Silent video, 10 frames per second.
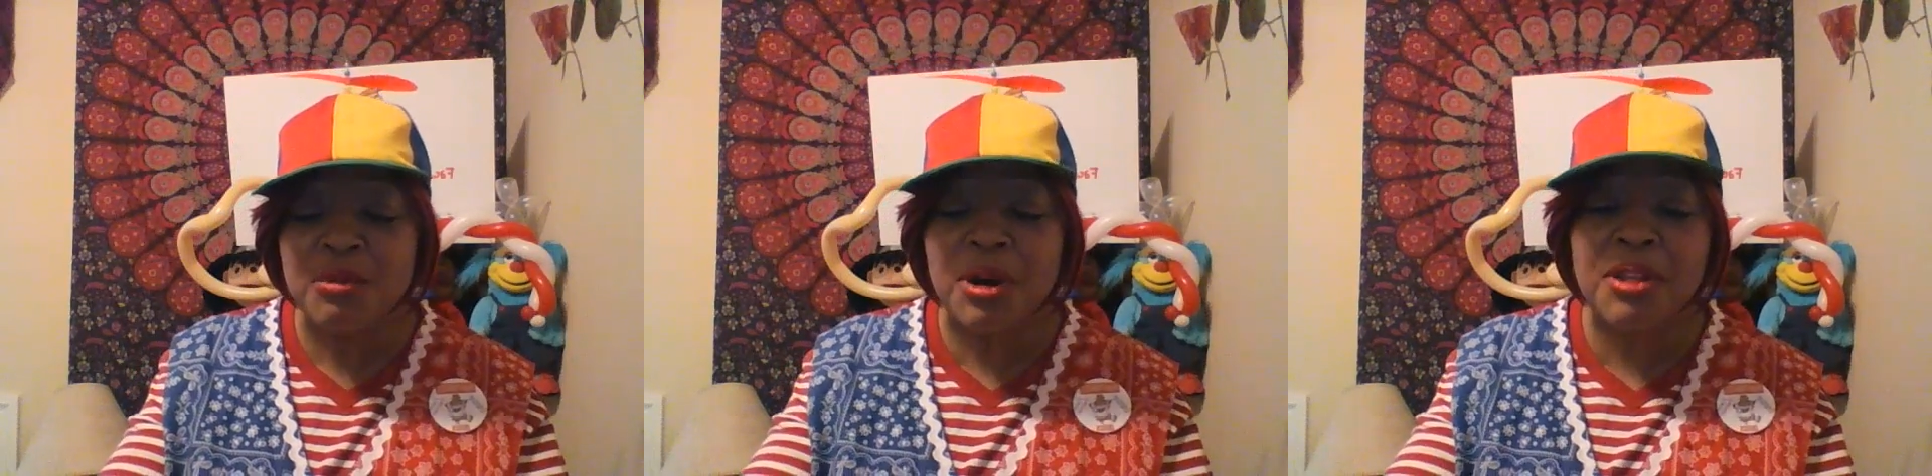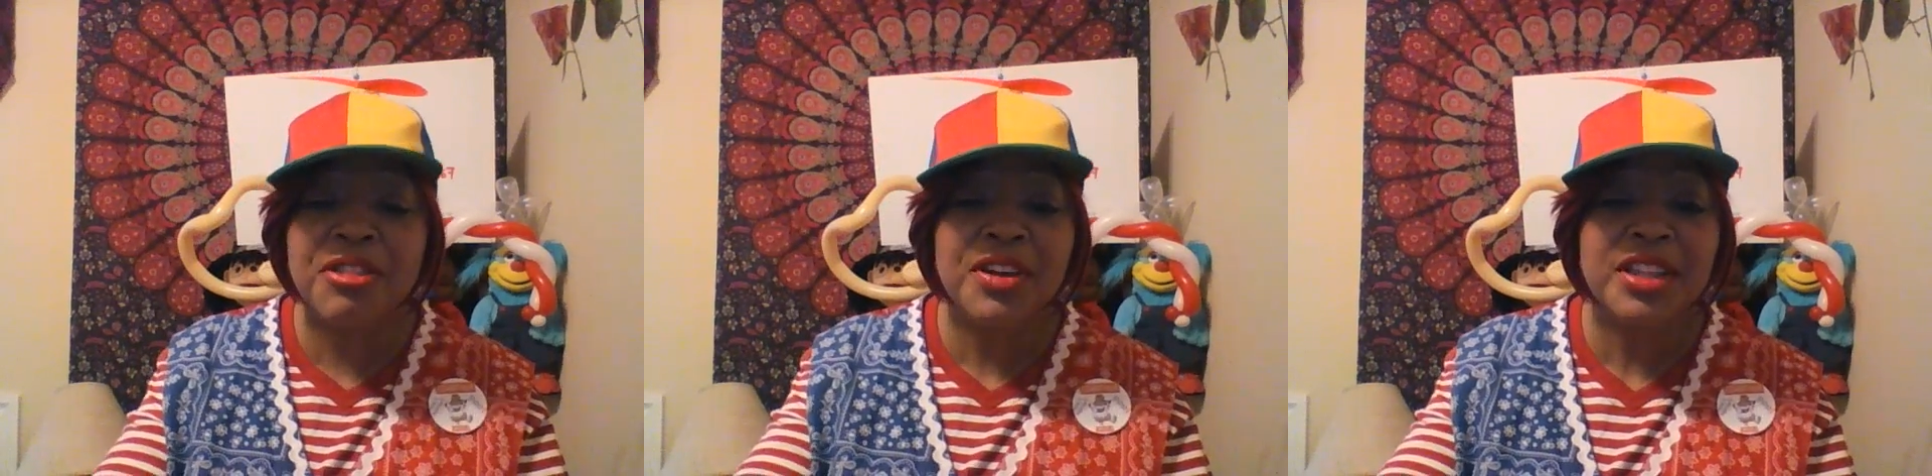
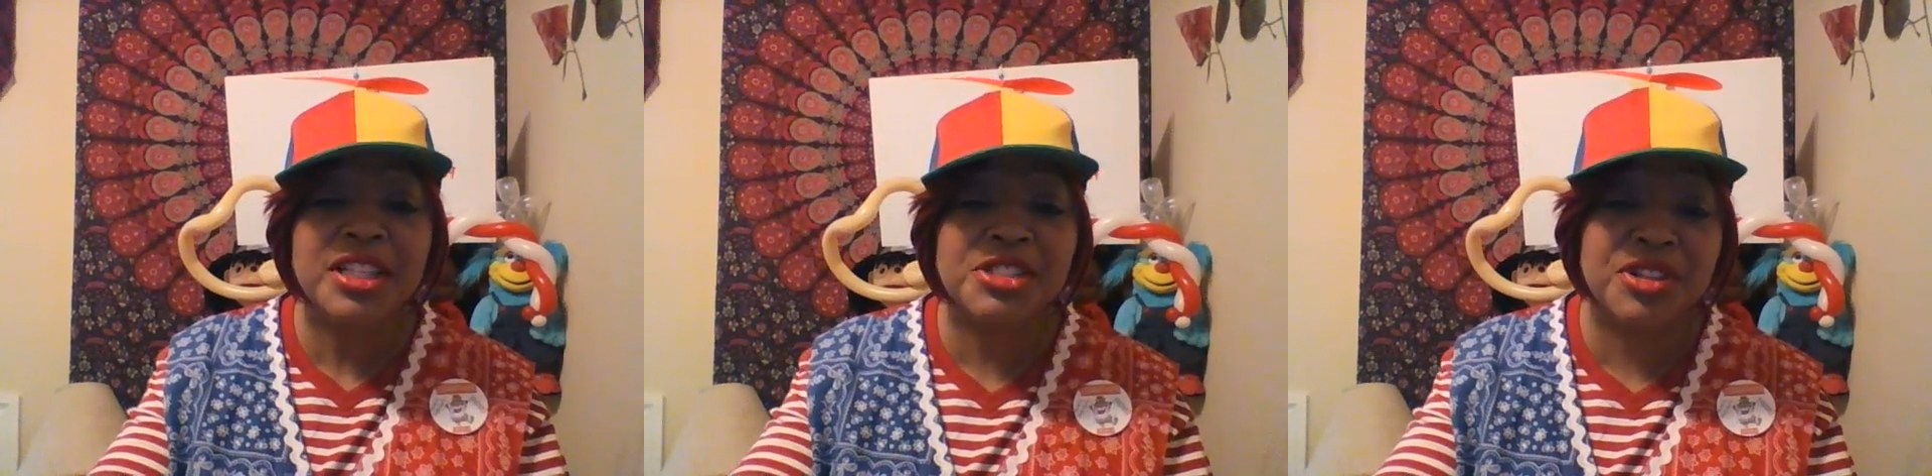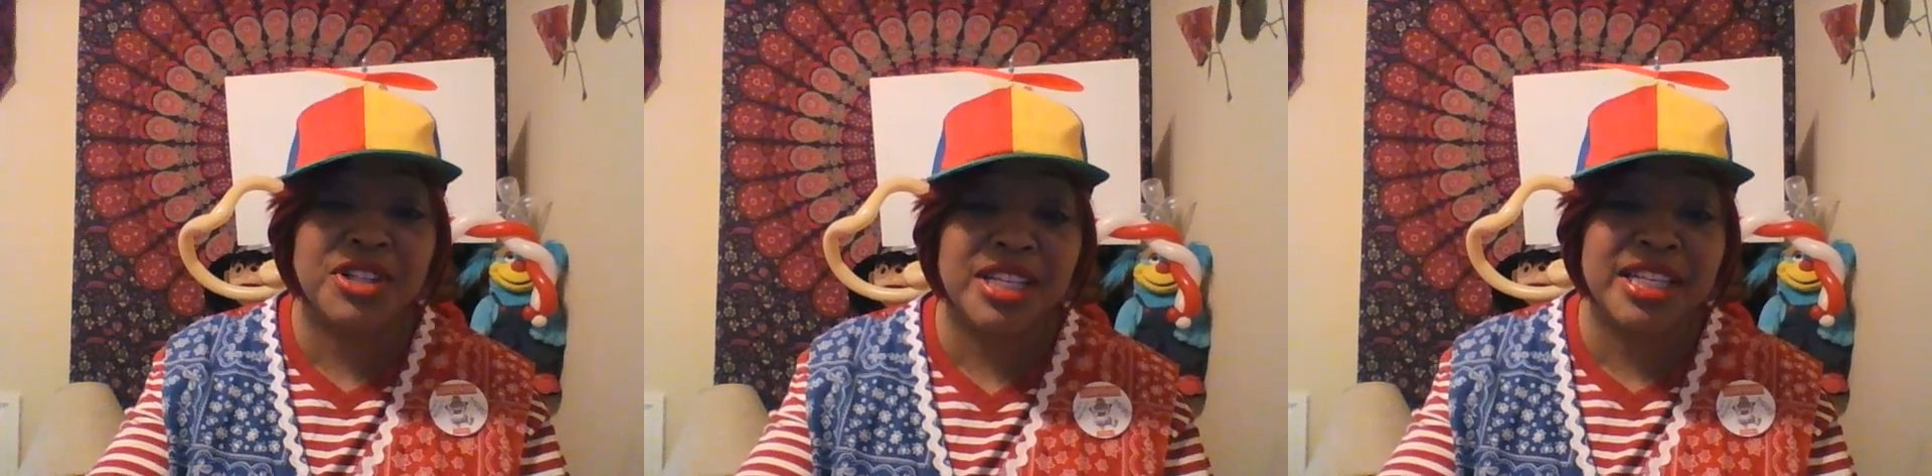One thing that you're
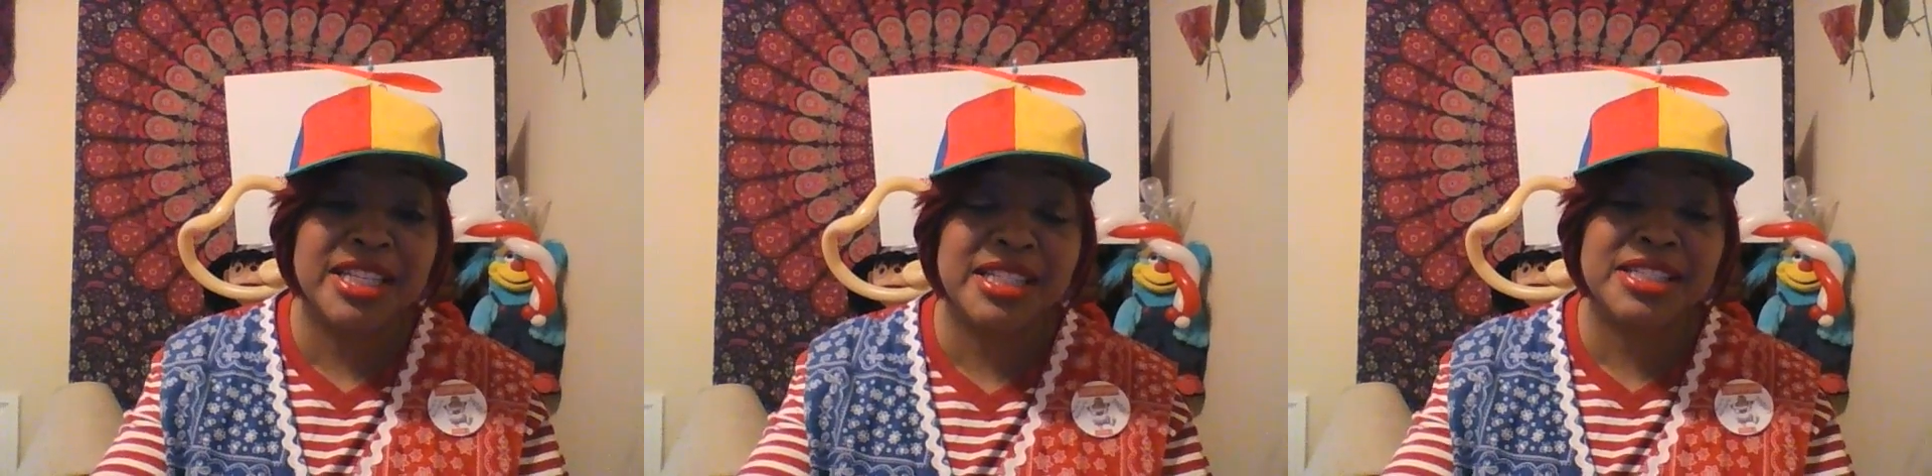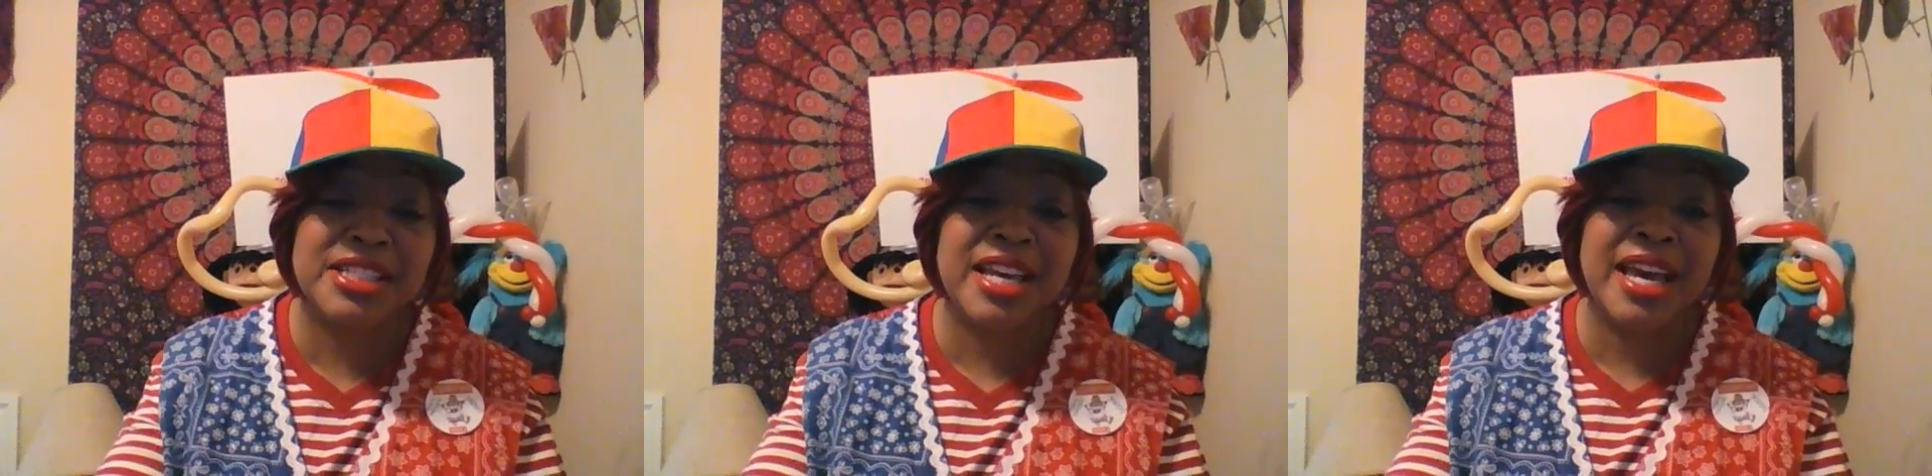going to
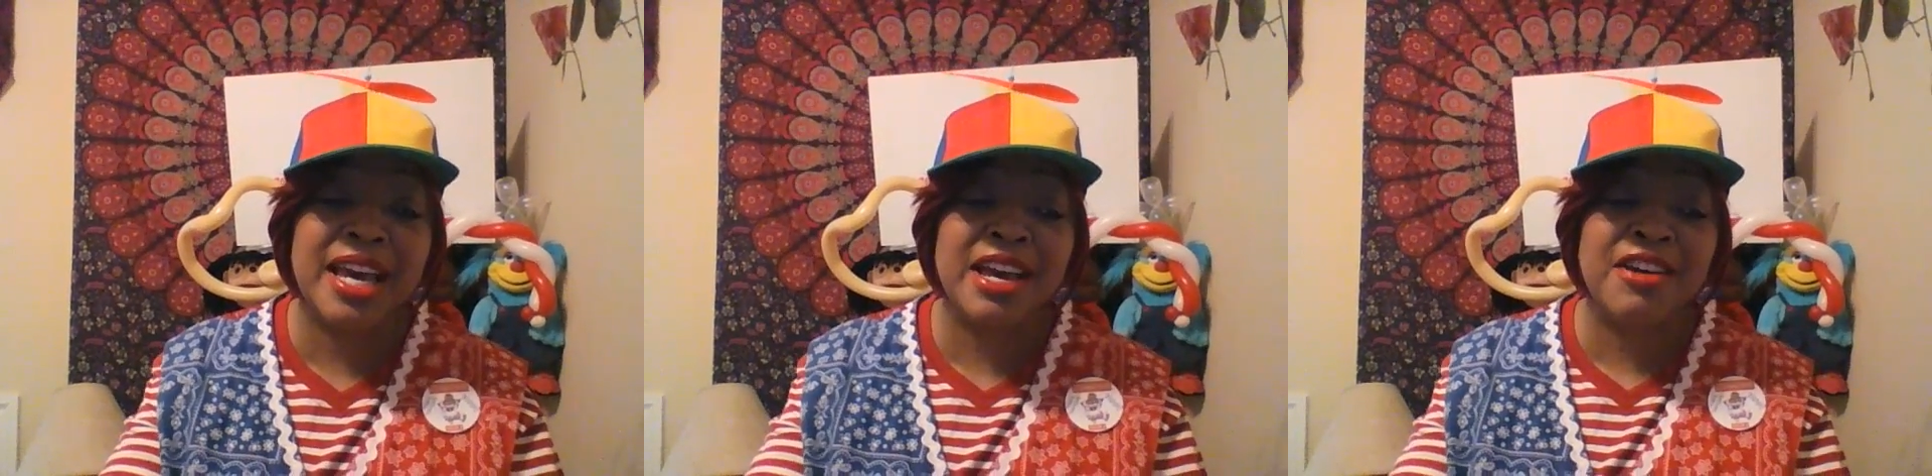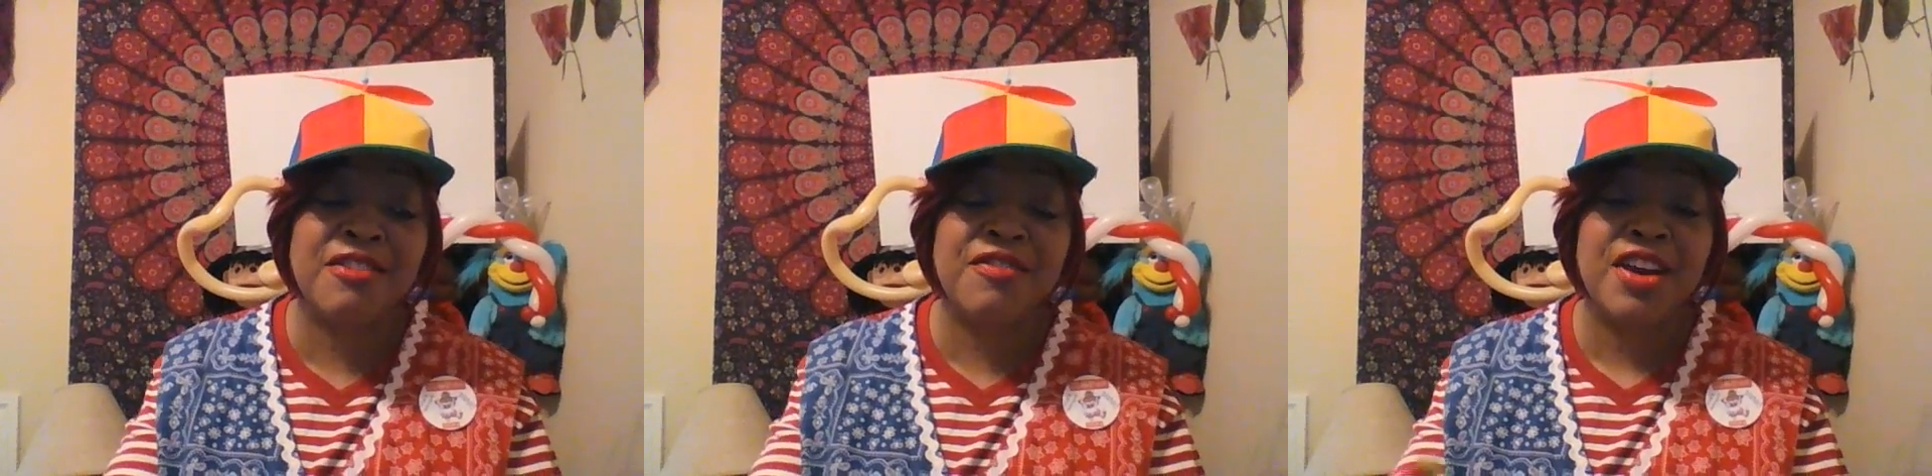need to
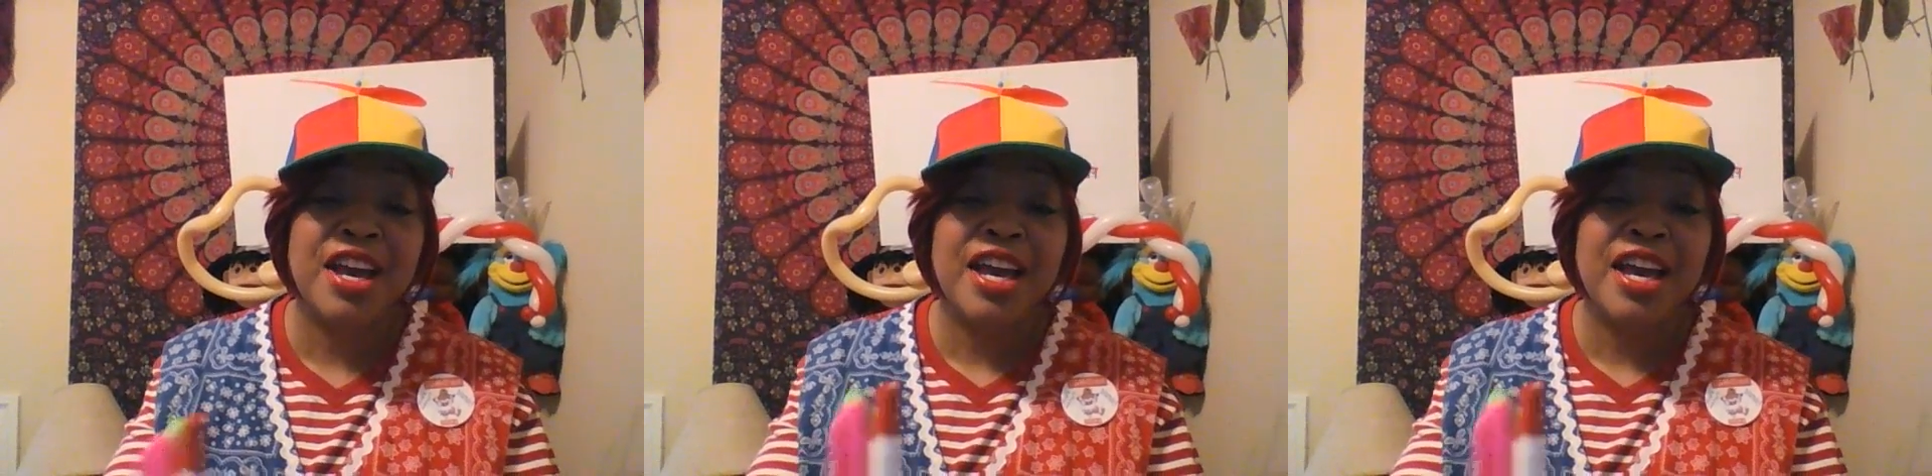have